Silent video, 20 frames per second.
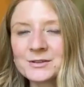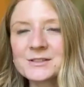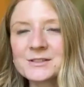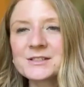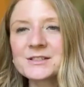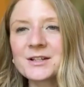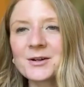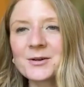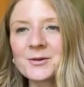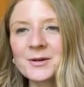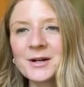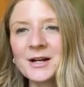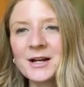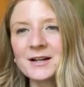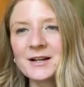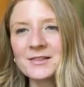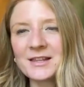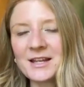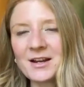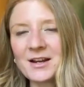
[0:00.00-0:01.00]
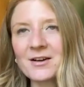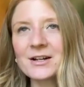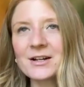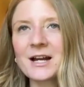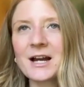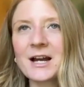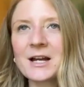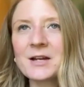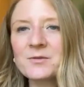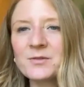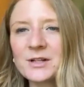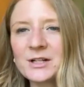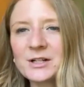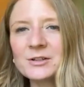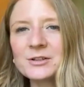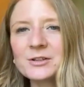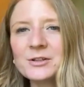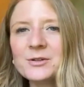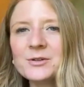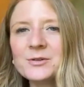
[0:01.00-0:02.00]
So the archive
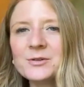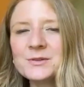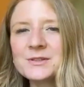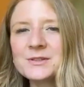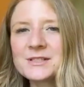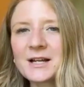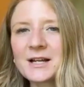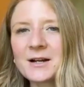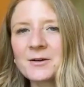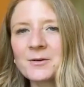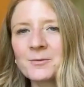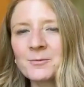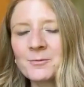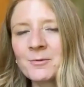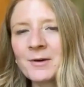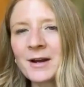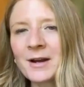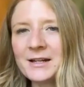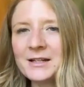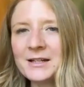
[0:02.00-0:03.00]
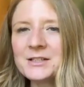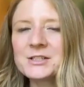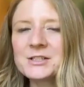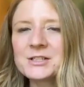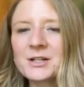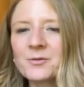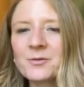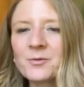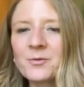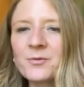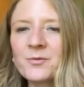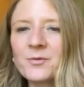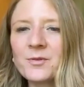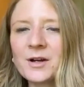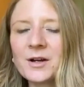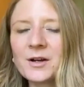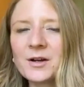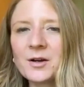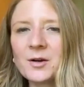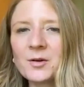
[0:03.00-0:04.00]
includes a range
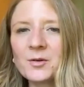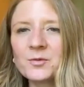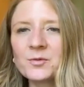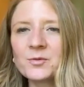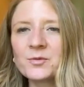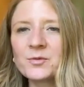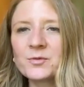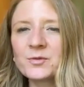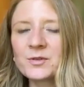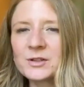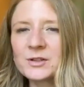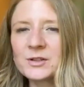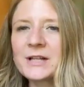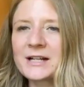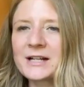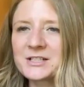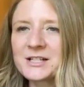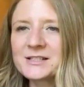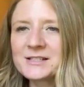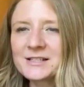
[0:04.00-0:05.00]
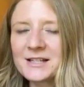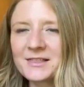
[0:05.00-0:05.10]
of collections.